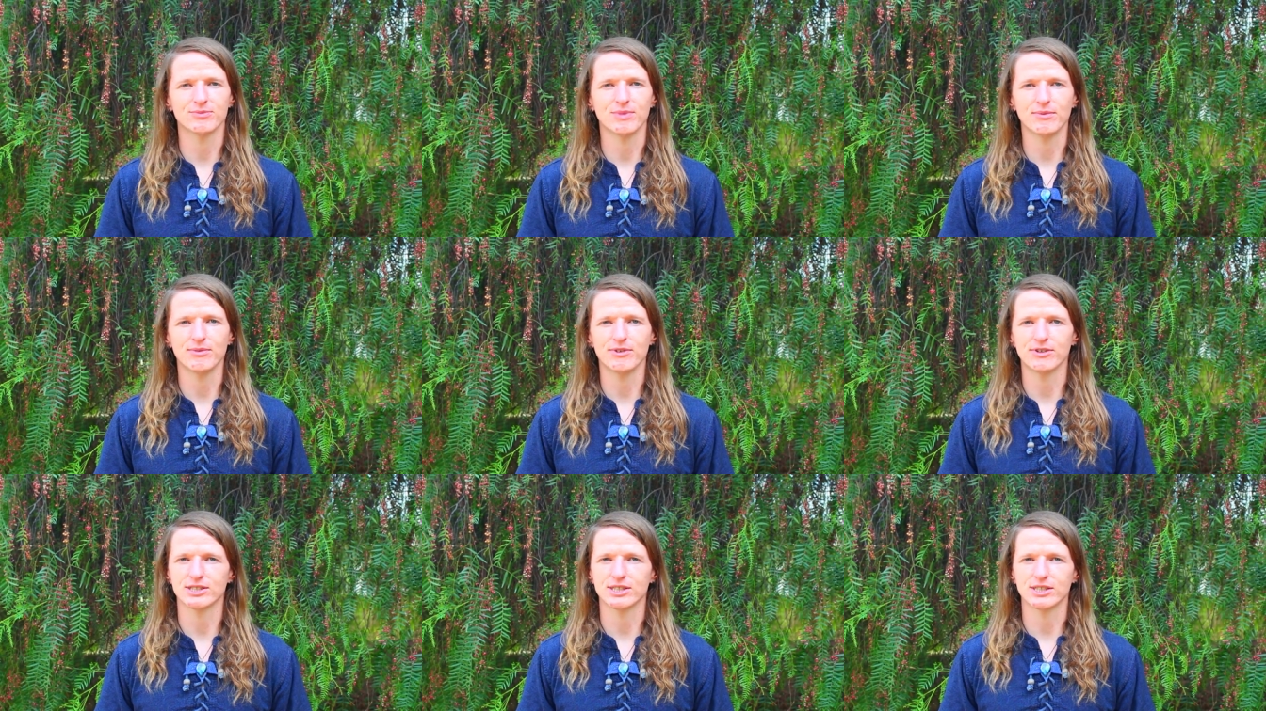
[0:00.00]

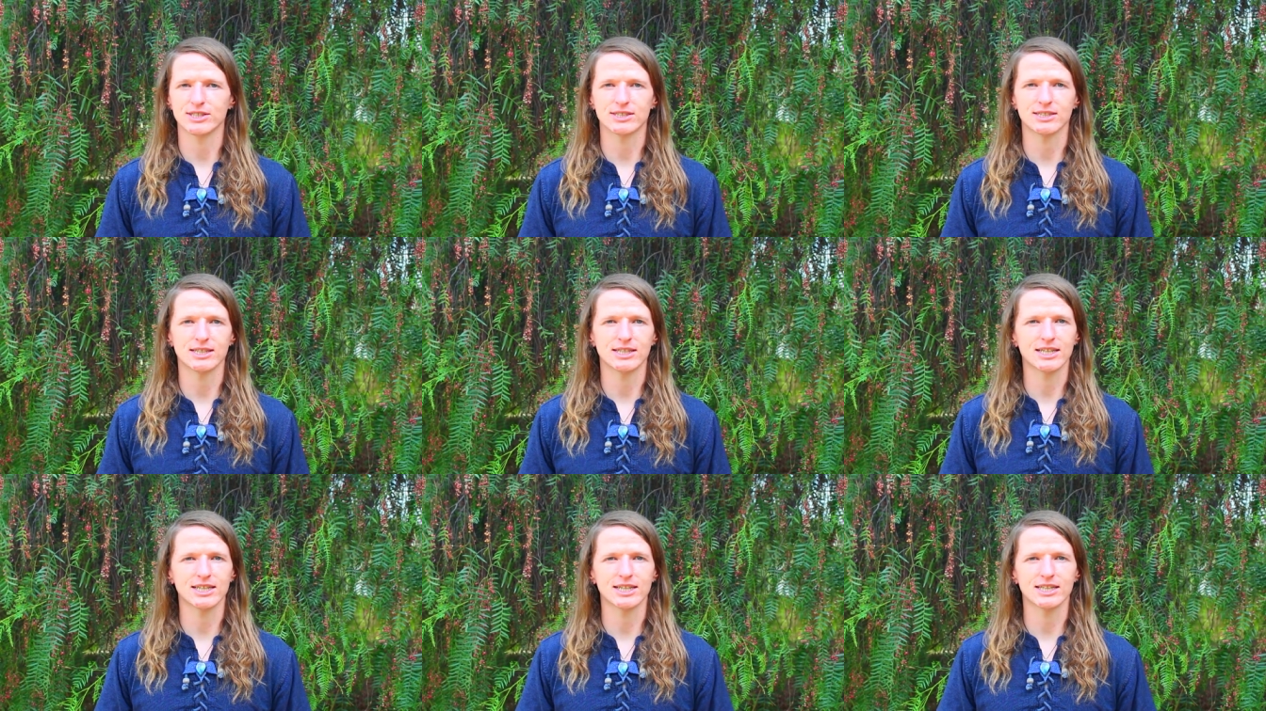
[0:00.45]
maybe you were just
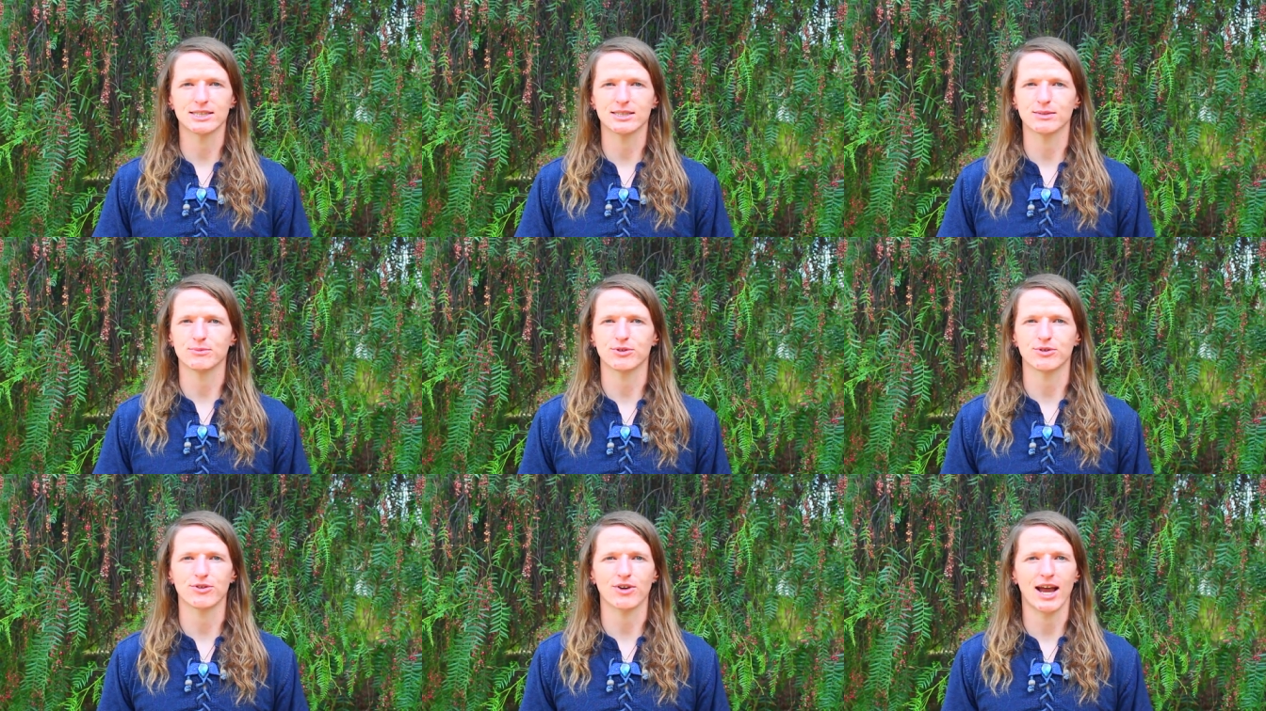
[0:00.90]
sitting in
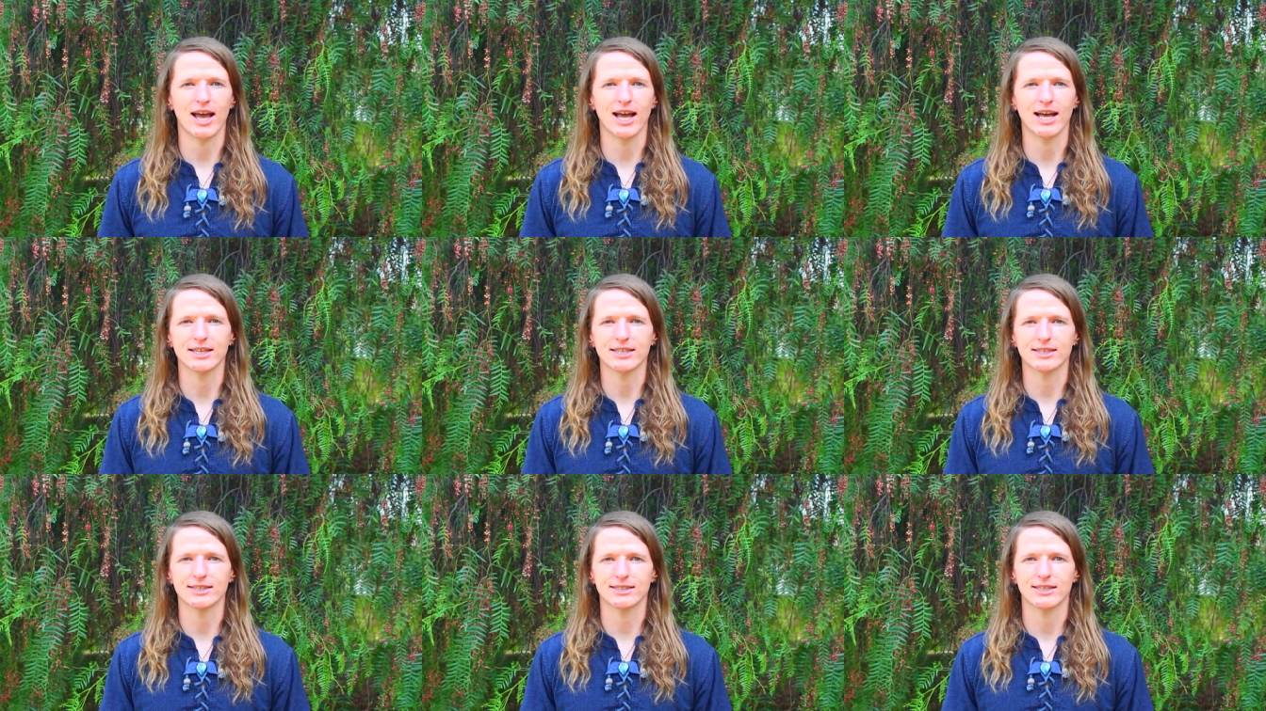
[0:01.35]
some
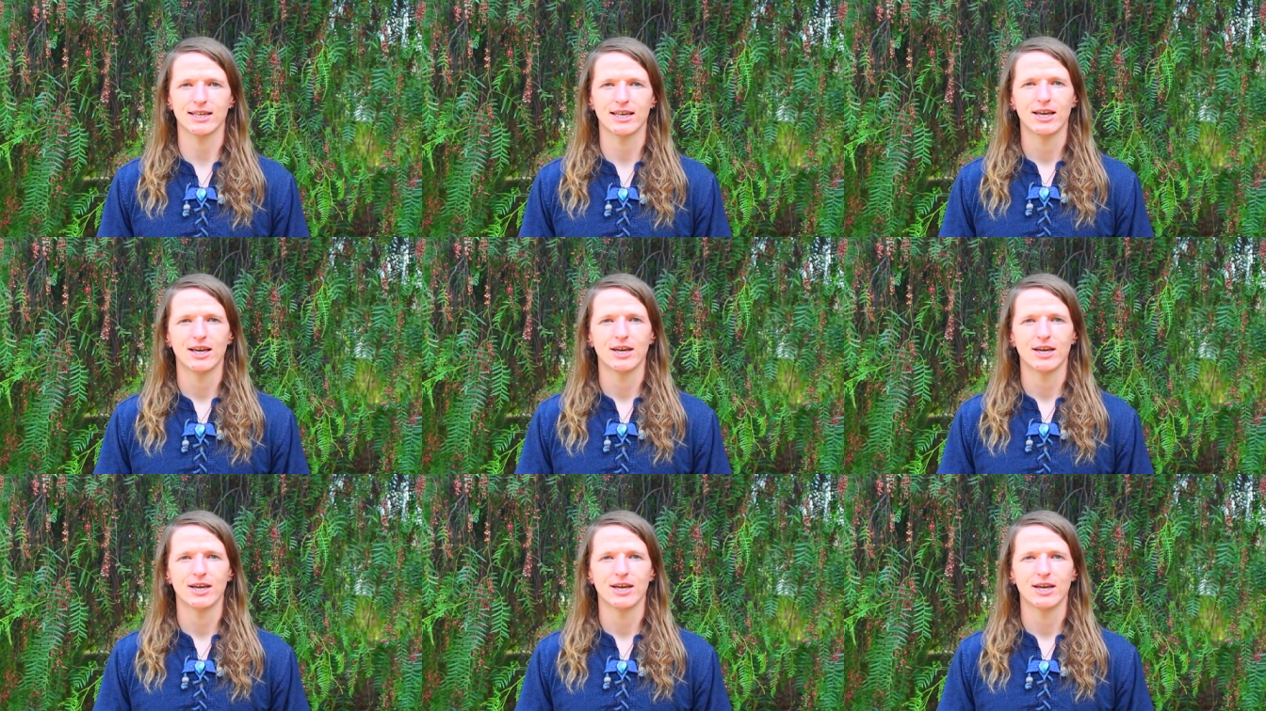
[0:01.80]
grass,